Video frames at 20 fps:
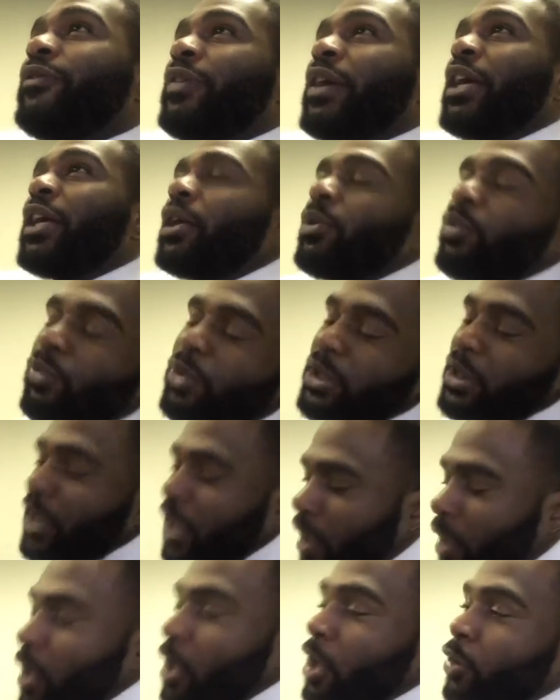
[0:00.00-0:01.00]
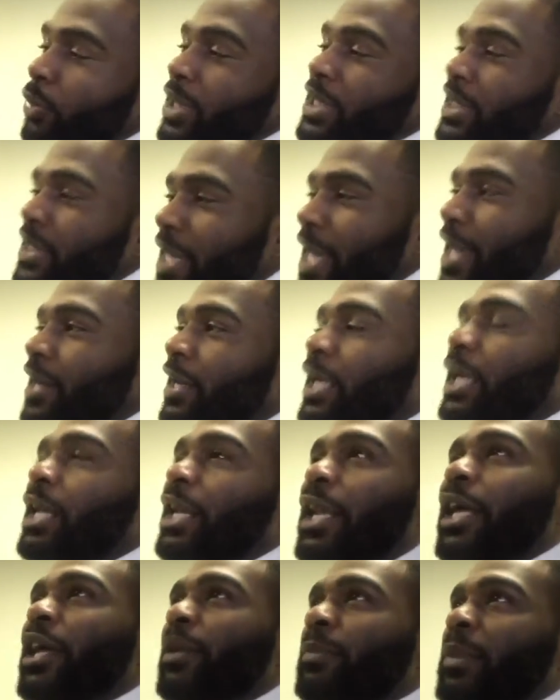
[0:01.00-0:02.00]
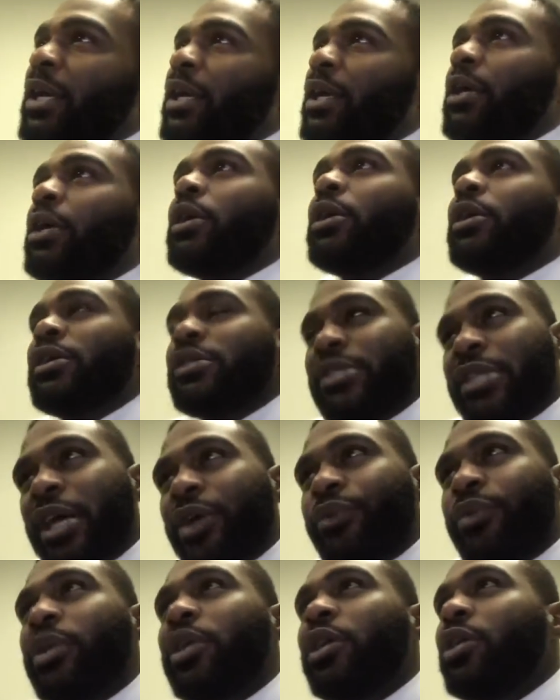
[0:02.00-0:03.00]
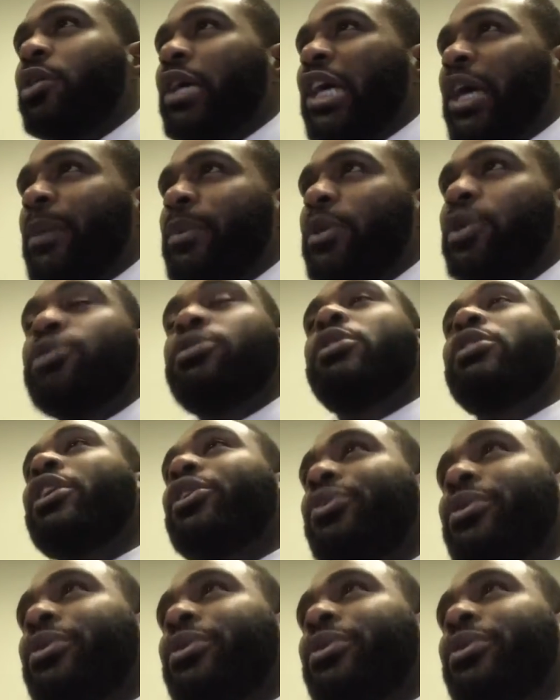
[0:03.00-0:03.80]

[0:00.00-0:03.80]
fight. What's that looking like, man? Is that really gonna happen? Do you think that